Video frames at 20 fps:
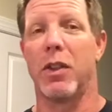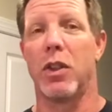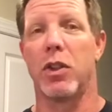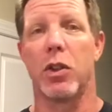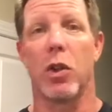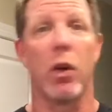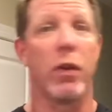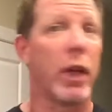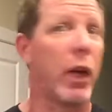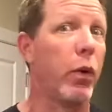years
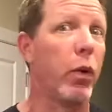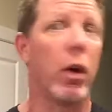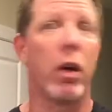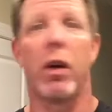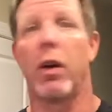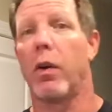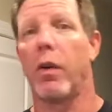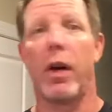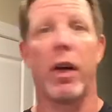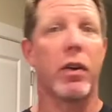old, they're
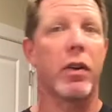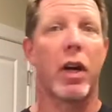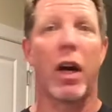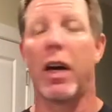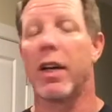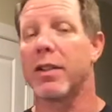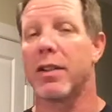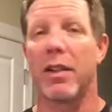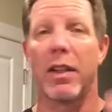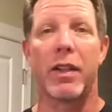running around
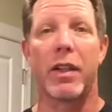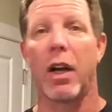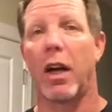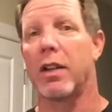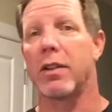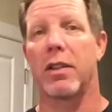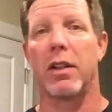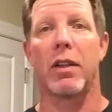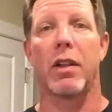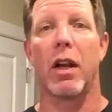constantly,
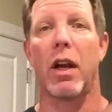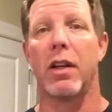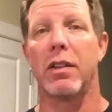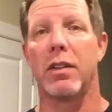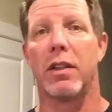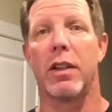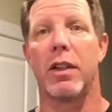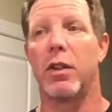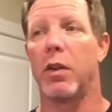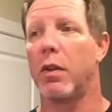
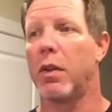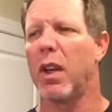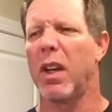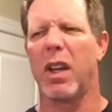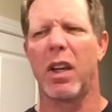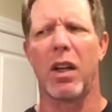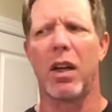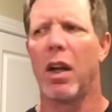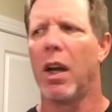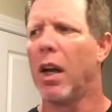and you're
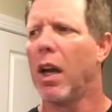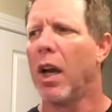thinking,